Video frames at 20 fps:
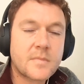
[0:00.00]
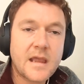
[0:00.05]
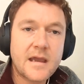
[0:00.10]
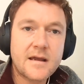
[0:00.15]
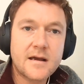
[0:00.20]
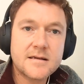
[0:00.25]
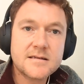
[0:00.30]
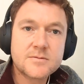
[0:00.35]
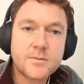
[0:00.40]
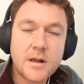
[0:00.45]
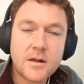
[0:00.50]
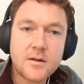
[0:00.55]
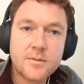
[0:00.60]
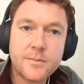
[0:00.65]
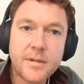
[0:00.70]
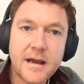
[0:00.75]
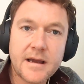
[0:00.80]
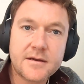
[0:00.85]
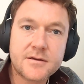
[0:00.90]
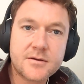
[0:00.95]
Hey guys,
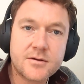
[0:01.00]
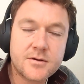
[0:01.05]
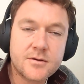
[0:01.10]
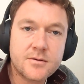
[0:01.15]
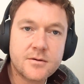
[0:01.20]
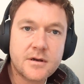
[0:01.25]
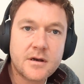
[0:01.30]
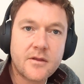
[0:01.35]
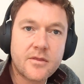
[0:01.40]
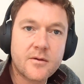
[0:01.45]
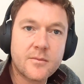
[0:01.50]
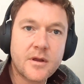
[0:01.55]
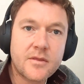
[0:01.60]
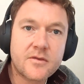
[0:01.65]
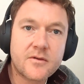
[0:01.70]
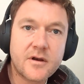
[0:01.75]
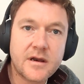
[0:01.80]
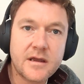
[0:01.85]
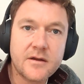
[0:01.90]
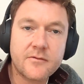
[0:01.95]
welcome back to another
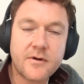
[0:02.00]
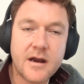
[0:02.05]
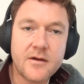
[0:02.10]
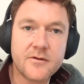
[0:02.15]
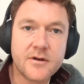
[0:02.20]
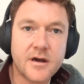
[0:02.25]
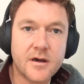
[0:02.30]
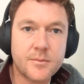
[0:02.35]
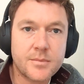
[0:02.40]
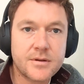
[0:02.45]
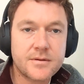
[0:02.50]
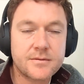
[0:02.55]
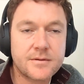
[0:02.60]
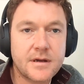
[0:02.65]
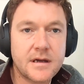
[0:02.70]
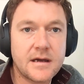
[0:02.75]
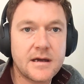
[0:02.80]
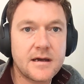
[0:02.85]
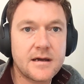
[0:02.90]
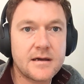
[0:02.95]
monthly roundup.
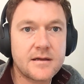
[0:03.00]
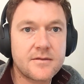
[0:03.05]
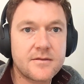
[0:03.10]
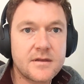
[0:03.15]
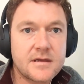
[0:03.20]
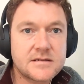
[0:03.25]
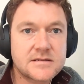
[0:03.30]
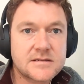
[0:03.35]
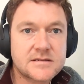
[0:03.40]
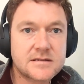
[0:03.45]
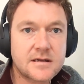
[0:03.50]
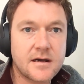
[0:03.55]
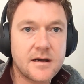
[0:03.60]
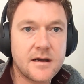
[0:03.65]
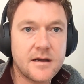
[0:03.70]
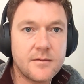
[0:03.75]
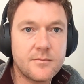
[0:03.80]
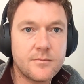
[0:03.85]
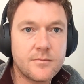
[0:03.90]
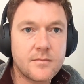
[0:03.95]
This
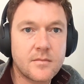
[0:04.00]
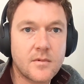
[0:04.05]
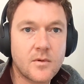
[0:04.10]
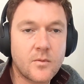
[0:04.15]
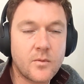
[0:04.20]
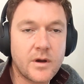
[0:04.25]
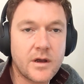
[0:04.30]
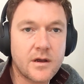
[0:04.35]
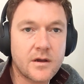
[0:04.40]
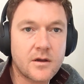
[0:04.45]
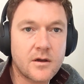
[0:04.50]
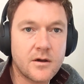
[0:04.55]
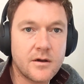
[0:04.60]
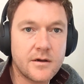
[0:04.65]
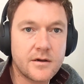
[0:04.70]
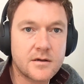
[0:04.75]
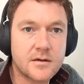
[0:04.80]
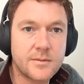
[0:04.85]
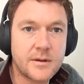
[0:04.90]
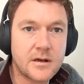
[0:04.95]
time we're
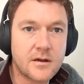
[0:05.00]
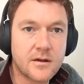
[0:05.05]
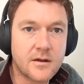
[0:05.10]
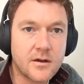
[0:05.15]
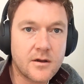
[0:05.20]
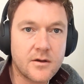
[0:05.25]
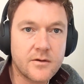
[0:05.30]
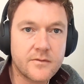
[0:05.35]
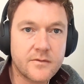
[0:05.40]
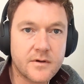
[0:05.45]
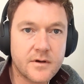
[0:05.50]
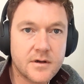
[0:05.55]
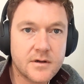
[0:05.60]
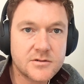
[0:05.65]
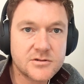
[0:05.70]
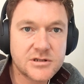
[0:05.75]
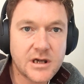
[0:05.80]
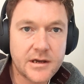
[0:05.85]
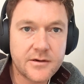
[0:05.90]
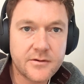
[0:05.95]
going to be looking over
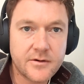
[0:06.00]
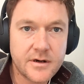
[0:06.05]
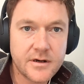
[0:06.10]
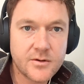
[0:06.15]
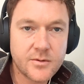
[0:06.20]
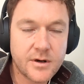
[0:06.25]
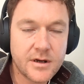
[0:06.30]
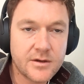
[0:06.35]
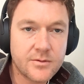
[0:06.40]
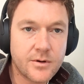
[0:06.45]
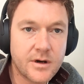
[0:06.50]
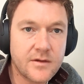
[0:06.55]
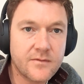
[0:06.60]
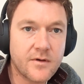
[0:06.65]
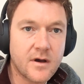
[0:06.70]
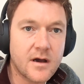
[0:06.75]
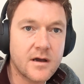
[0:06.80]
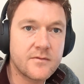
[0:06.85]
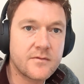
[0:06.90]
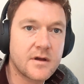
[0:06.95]
January
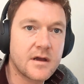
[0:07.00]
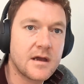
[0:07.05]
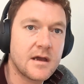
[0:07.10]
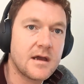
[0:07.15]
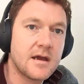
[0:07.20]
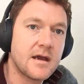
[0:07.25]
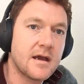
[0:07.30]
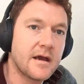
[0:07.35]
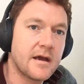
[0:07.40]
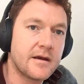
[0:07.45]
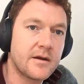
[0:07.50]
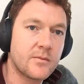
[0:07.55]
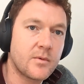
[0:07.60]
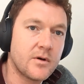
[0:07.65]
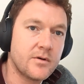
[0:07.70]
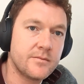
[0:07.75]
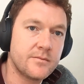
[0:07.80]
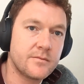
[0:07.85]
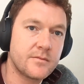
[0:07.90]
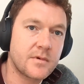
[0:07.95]
2025, and it
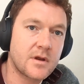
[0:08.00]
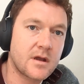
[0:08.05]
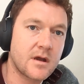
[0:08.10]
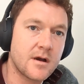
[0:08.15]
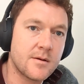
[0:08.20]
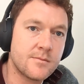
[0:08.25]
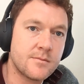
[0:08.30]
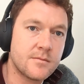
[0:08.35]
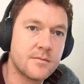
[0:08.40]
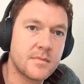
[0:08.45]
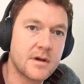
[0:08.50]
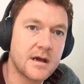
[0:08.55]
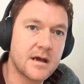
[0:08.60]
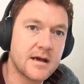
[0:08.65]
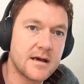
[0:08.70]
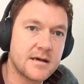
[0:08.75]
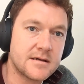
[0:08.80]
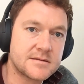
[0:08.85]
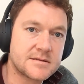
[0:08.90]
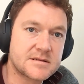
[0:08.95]
won't come
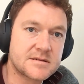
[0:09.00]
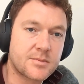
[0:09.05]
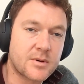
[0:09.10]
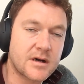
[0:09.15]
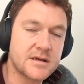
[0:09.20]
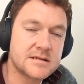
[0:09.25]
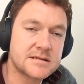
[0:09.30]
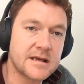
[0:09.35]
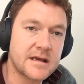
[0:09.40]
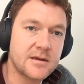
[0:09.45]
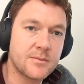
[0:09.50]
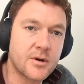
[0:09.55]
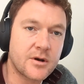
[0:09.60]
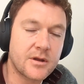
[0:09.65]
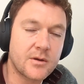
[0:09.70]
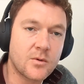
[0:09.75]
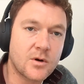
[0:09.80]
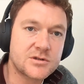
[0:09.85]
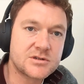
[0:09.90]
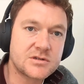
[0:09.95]
as a surprise to
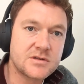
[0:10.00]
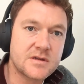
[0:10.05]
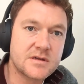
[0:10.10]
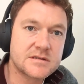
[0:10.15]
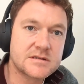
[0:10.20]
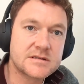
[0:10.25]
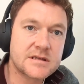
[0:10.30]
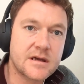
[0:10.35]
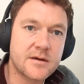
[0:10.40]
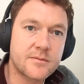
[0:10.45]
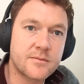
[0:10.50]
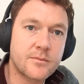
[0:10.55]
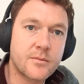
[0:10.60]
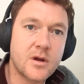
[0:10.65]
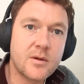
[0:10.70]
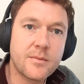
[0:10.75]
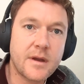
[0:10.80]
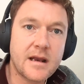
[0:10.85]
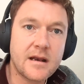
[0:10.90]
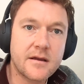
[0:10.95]
anybody watching this that
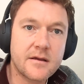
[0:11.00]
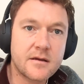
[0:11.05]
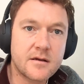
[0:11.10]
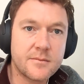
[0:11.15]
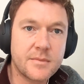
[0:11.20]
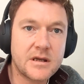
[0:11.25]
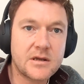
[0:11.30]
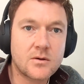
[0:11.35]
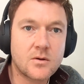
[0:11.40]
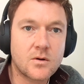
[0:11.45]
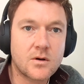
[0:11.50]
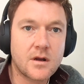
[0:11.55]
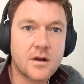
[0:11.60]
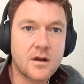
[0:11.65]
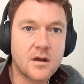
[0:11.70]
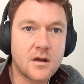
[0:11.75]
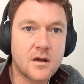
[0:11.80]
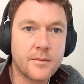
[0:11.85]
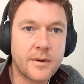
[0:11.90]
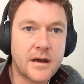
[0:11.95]
we're mainly going to be
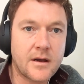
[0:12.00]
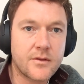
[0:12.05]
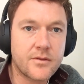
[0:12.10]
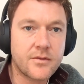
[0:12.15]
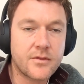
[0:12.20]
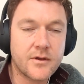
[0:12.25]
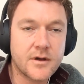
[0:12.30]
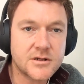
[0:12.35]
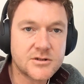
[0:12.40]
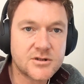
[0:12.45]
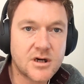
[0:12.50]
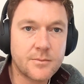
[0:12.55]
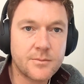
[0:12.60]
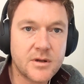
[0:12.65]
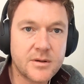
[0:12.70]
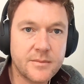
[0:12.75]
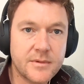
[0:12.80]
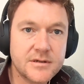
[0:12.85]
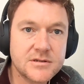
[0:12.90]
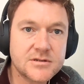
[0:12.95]
talking about the Trump
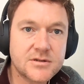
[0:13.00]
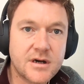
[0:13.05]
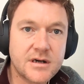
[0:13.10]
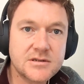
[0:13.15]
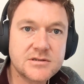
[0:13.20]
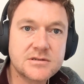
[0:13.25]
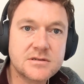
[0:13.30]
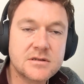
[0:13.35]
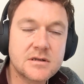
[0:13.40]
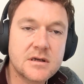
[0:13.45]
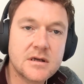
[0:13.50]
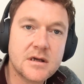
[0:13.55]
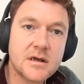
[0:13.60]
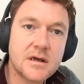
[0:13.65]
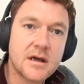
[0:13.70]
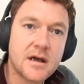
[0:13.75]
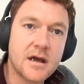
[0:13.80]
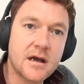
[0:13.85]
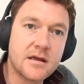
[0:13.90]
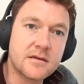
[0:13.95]
administration
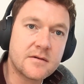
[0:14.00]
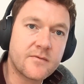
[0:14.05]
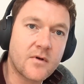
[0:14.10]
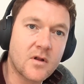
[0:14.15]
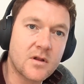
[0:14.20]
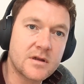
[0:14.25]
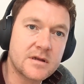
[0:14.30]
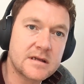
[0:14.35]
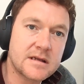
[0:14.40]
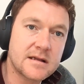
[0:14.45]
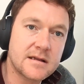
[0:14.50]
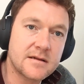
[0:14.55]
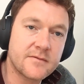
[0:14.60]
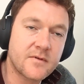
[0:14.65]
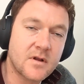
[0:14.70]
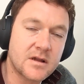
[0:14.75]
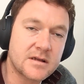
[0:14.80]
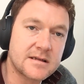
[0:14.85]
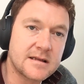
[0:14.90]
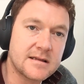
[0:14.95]
and the
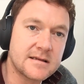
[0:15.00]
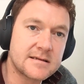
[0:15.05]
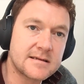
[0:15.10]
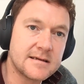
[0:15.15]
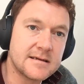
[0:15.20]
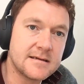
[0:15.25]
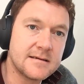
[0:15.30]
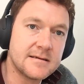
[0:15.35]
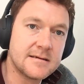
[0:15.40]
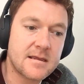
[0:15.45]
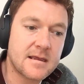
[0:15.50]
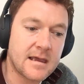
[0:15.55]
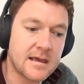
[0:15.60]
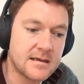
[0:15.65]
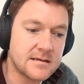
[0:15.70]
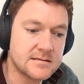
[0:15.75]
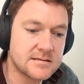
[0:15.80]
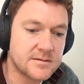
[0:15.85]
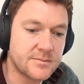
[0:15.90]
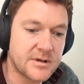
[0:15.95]
volatility
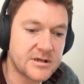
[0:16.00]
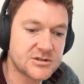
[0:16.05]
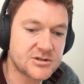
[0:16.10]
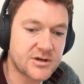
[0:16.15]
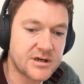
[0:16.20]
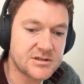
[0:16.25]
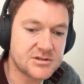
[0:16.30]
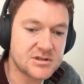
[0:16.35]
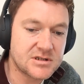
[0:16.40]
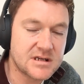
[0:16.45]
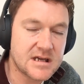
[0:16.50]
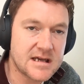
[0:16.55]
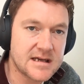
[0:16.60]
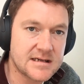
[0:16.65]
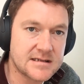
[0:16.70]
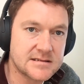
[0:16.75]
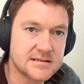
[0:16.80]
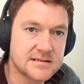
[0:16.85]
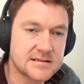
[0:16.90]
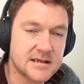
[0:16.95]
his administration
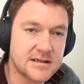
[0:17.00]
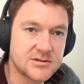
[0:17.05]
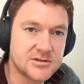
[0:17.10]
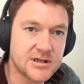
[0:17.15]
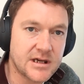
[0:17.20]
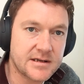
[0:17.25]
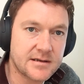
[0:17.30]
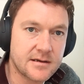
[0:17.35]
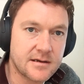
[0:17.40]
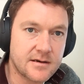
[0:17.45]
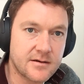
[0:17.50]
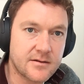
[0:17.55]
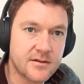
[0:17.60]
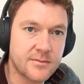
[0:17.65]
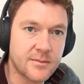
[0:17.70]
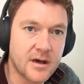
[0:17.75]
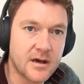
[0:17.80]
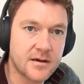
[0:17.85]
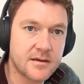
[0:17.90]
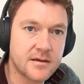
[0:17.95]
has injected into
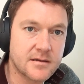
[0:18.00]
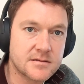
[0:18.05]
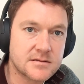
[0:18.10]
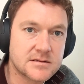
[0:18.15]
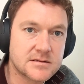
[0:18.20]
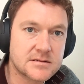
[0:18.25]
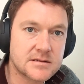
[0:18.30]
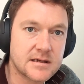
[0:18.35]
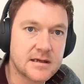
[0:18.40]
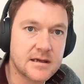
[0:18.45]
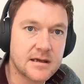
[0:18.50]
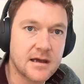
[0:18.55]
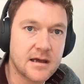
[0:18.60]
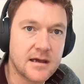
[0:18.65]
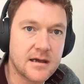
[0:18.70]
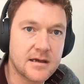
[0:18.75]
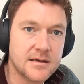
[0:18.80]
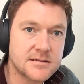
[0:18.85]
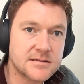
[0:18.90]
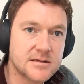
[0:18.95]
the markets.
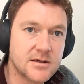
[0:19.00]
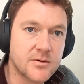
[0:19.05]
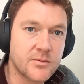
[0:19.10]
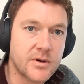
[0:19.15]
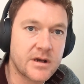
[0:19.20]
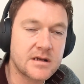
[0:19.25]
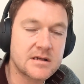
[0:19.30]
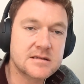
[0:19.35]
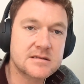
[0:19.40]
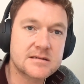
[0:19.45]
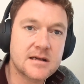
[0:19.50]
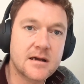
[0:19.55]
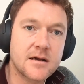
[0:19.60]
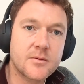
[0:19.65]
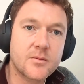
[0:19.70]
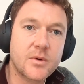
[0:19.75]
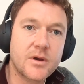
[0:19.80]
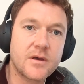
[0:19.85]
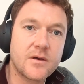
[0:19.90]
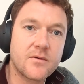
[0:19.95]
So we're going to
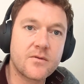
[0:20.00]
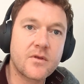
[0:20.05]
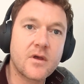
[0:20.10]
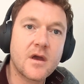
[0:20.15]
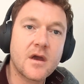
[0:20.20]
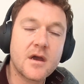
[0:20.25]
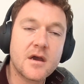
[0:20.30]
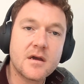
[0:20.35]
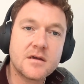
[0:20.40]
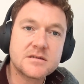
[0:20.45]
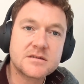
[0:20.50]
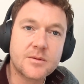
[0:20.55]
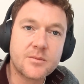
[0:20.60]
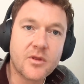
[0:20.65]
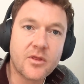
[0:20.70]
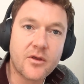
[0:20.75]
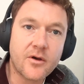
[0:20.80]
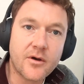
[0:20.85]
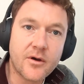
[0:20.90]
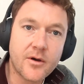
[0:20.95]
start with some
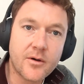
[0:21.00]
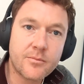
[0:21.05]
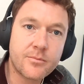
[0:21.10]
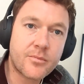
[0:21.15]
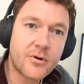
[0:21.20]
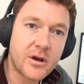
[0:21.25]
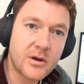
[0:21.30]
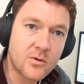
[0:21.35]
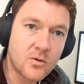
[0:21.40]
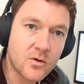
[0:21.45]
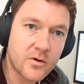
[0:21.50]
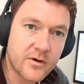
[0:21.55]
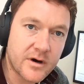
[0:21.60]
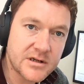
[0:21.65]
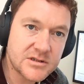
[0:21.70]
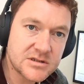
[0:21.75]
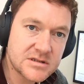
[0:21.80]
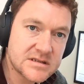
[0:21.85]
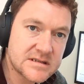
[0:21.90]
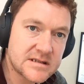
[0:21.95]
of the
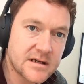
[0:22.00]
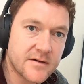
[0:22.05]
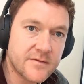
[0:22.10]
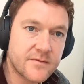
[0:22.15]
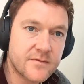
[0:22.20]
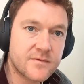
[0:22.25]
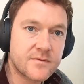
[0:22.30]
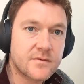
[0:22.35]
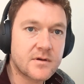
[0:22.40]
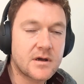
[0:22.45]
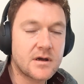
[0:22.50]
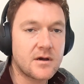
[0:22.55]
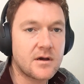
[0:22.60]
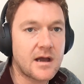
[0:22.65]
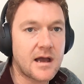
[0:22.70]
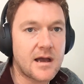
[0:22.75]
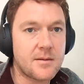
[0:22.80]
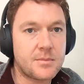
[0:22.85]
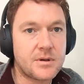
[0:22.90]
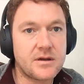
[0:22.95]
pre-inauguration stuff
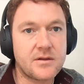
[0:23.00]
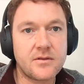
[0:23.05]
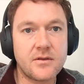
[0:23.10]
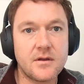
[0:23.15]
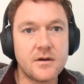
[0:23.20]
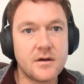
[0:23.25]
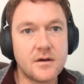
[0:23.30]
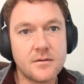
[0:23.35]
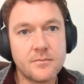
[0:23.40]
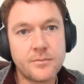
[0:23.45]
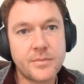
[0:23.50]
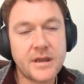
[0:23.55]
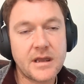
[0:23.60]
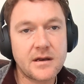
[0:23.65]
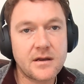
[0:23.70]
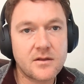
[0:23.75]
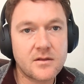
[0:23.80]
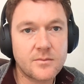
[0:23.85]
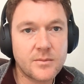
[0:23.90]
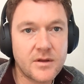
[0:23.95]
happened at the
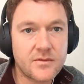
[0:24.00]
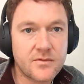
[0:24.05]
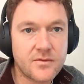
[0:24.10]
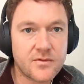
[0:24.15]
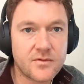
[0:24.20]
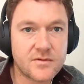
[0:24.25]
beginning of the month.